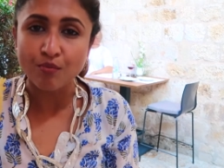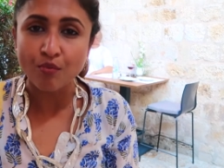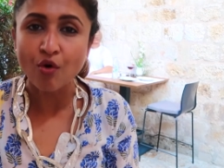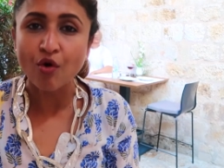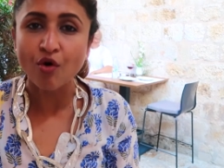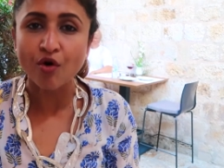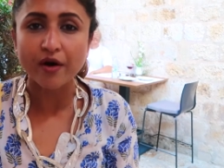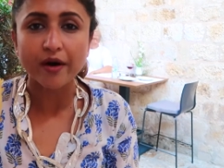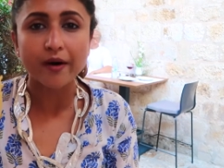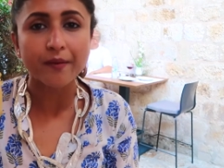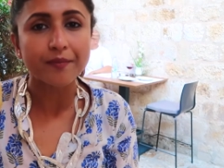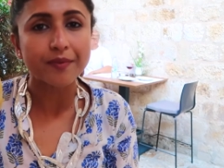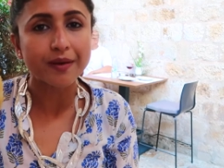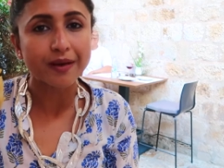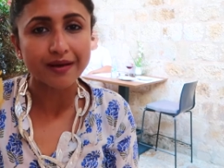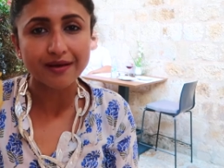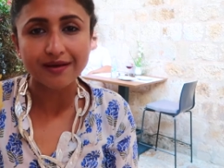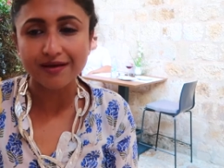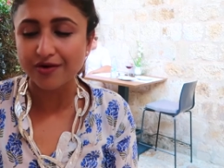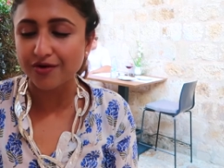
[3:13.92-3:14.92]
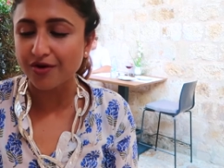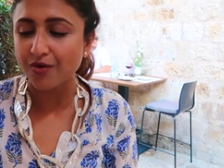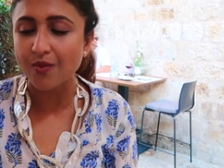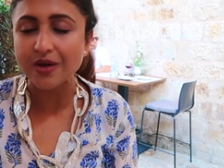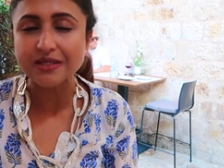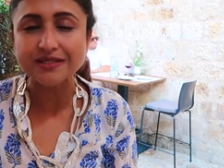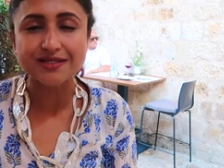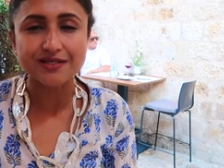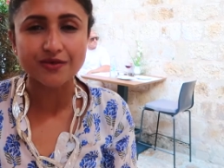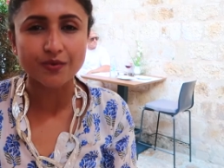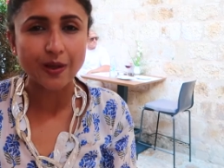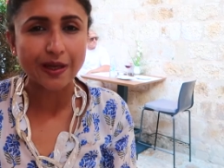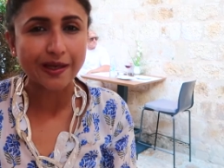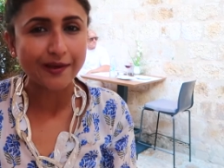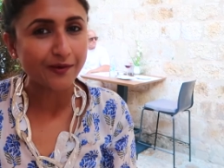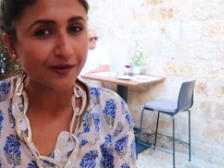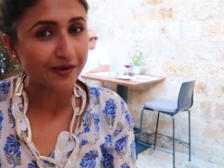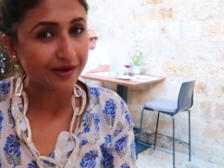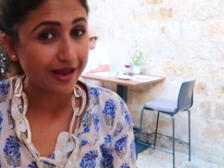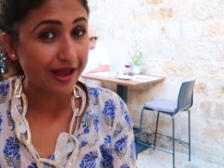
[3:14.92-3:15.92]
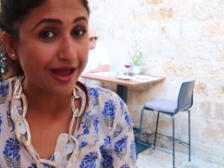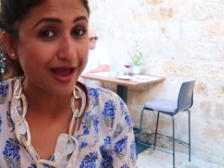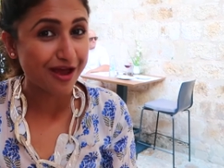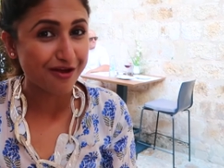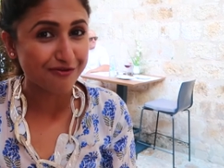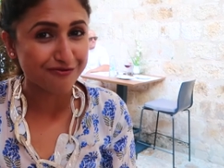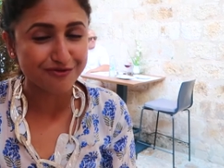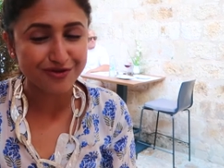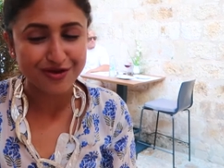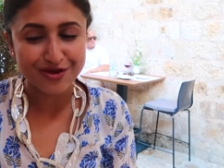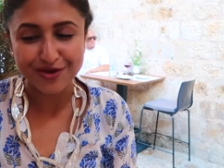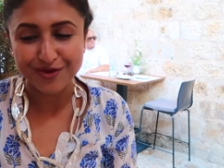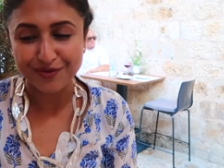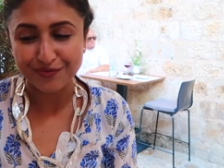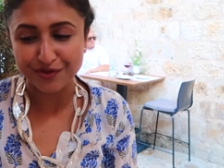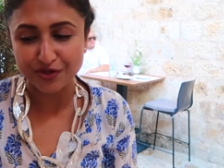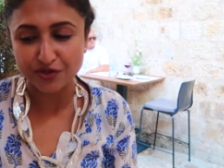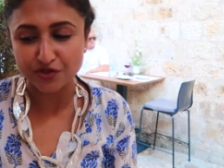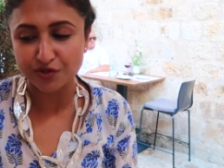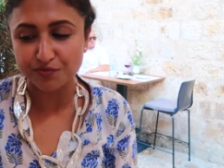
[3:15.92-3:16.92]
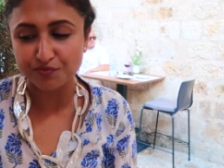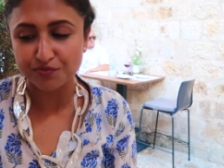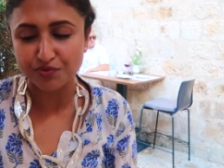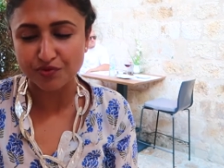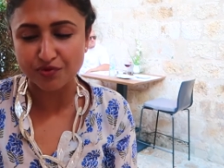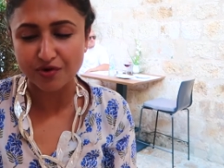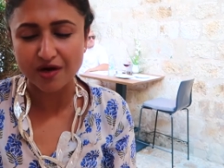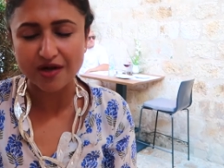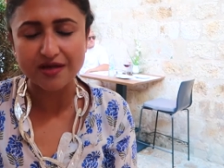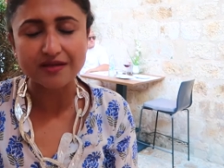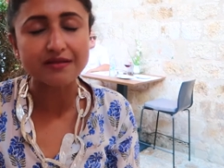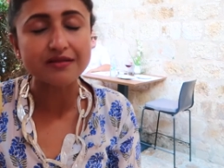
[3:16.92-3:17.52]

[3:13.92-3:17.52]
more, but you know, once in a while you can have the tempura.